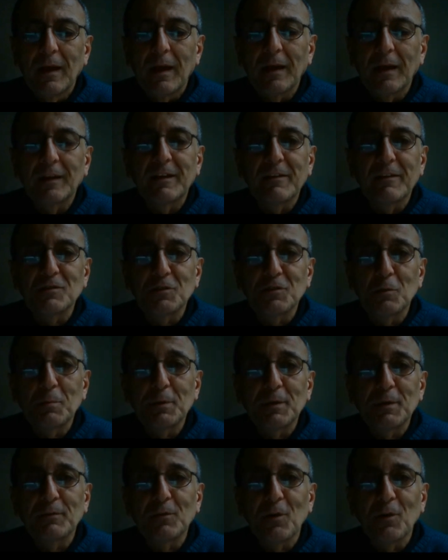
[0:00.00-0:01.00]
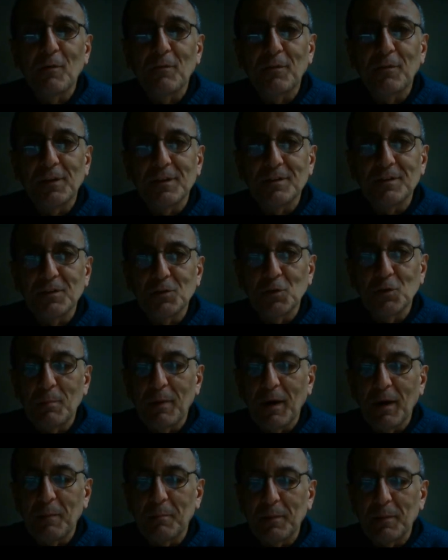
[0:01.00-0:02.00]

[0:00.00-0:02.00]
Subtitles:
It gives you a bit of confidence in you about